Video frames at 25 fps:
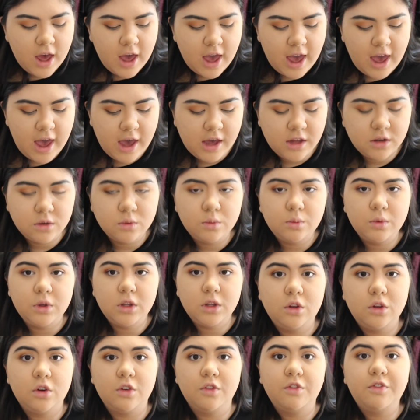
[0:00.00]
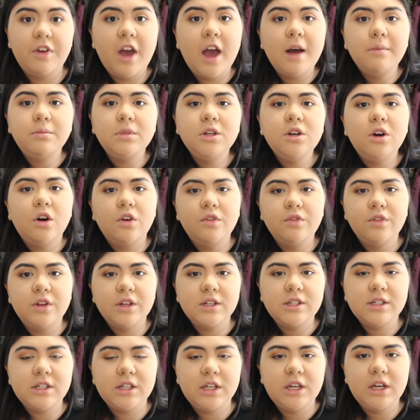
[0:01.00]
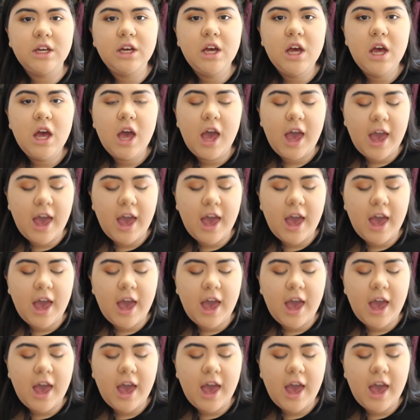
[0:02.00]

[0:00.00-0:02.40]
and your family obviously,